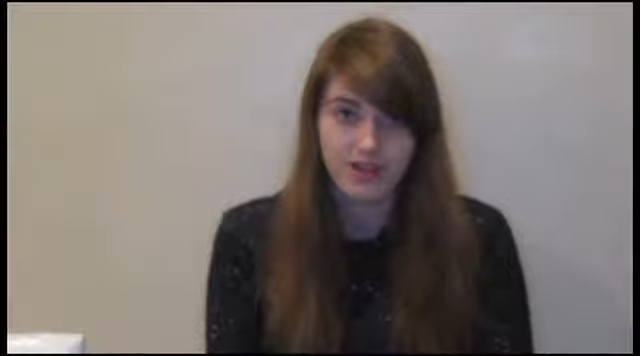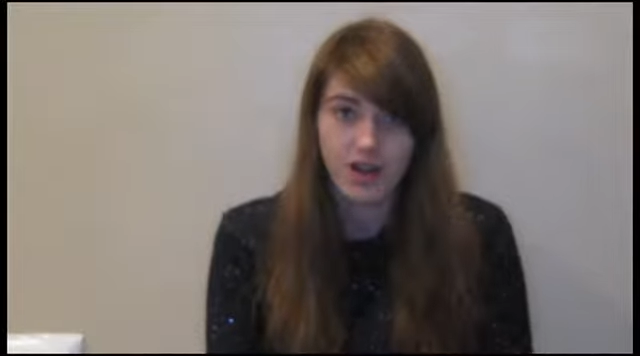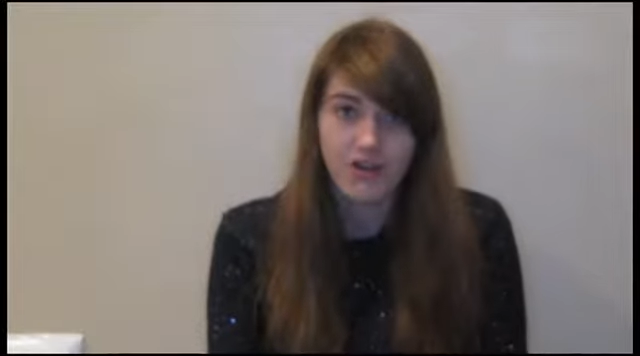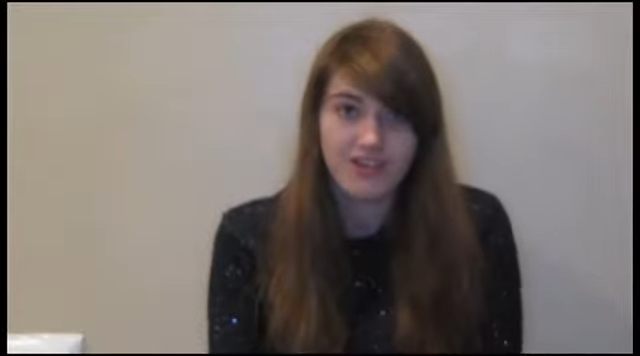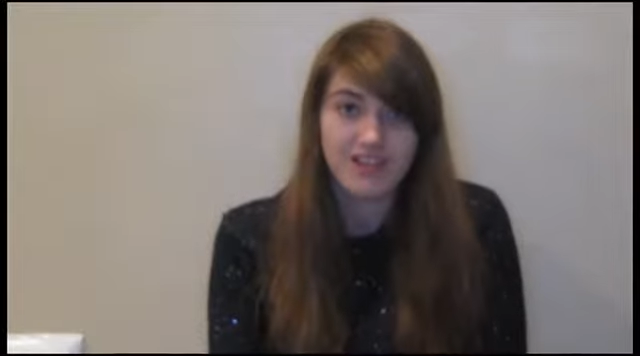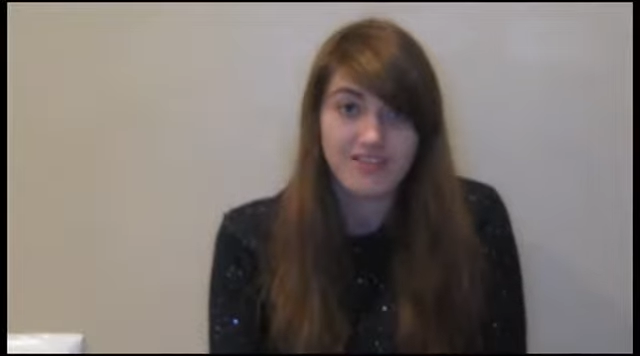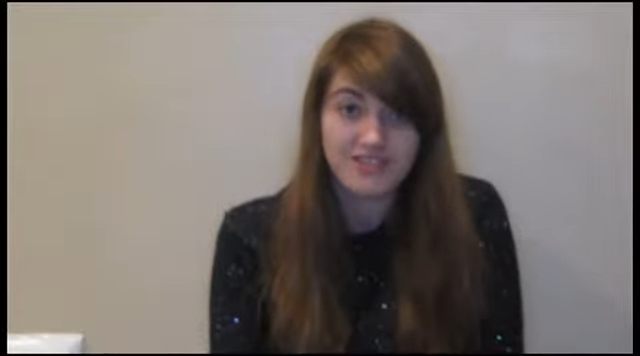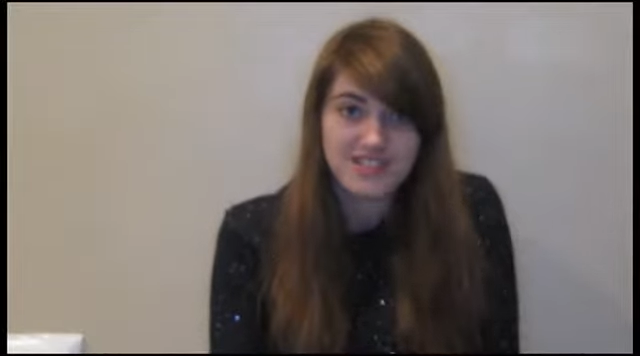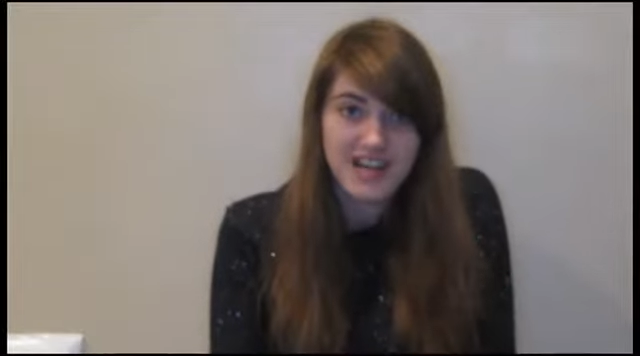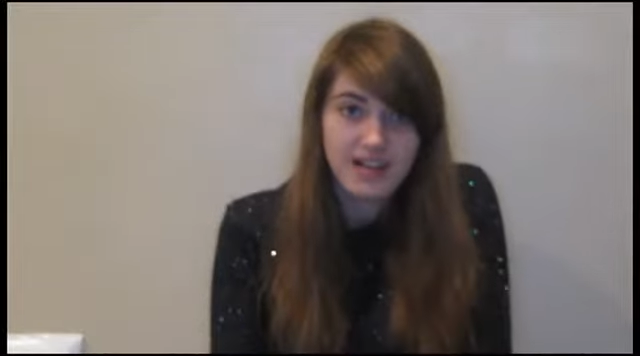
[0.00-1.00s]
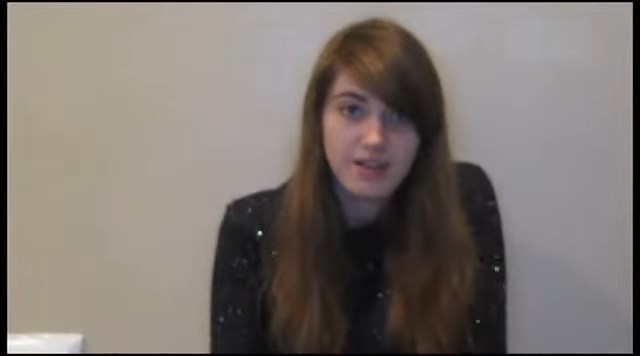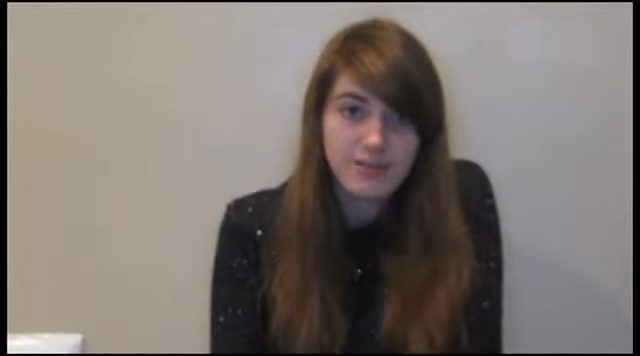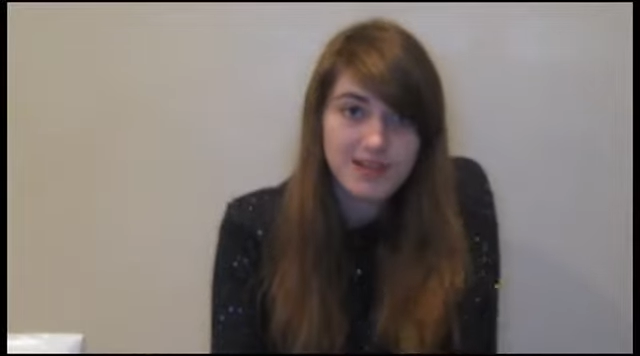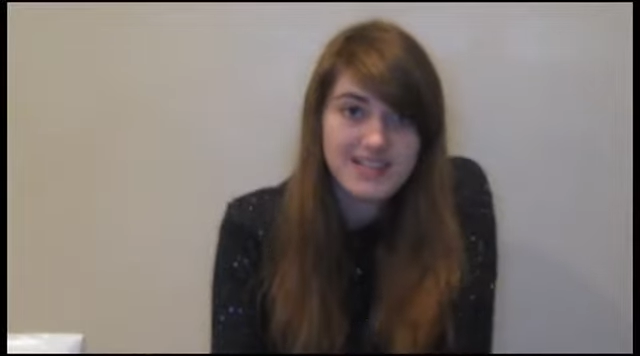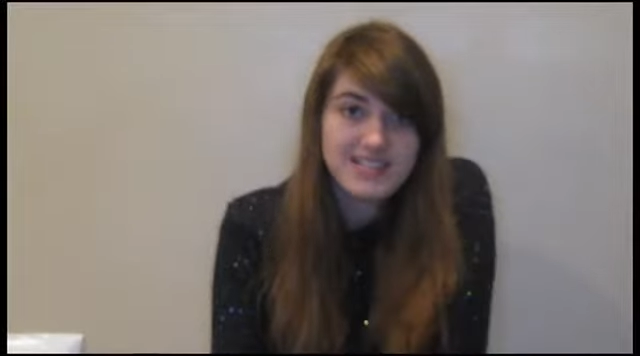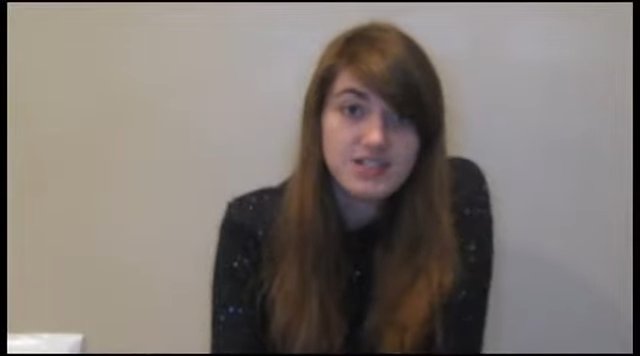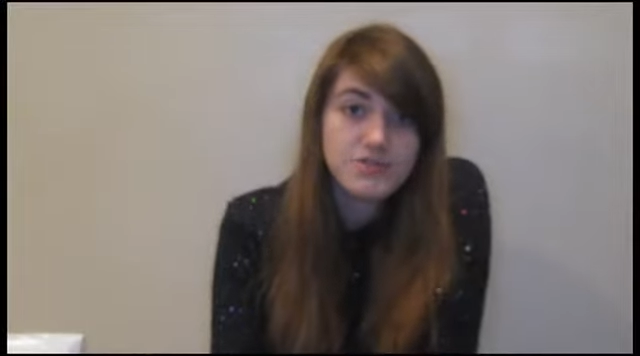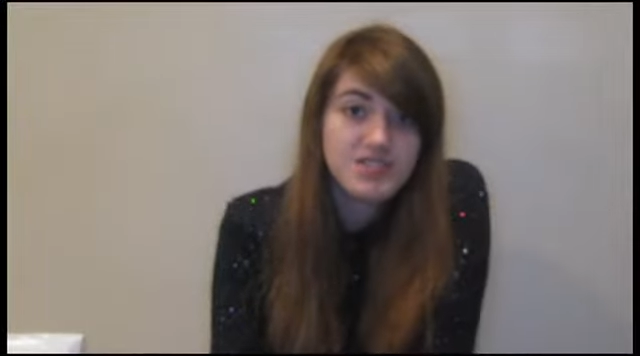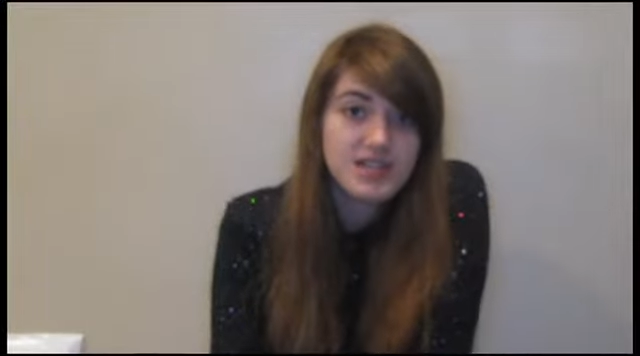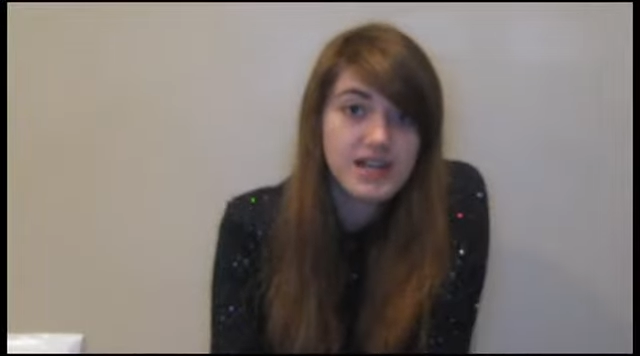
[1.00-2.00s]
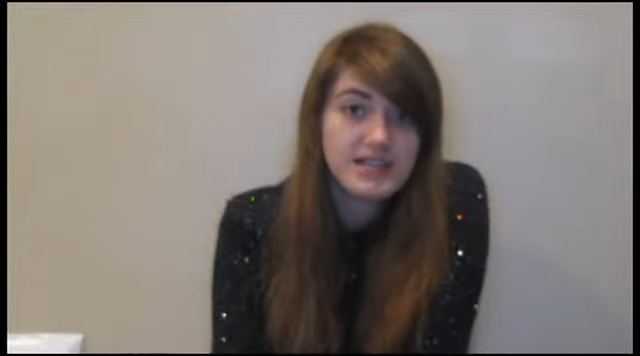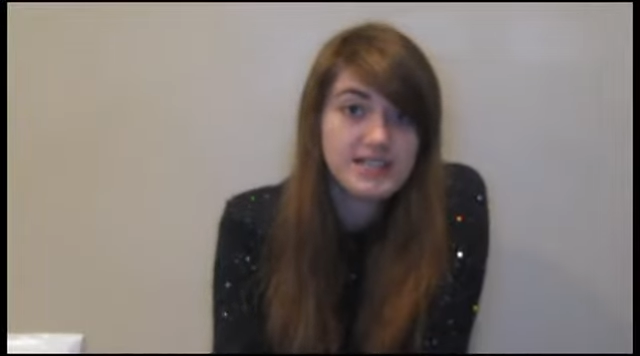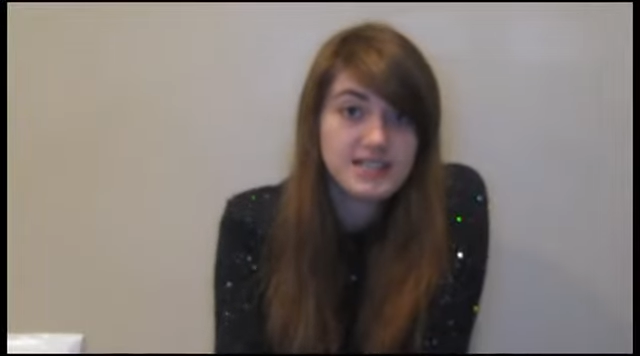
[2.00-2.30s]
Currently, the plastics recycling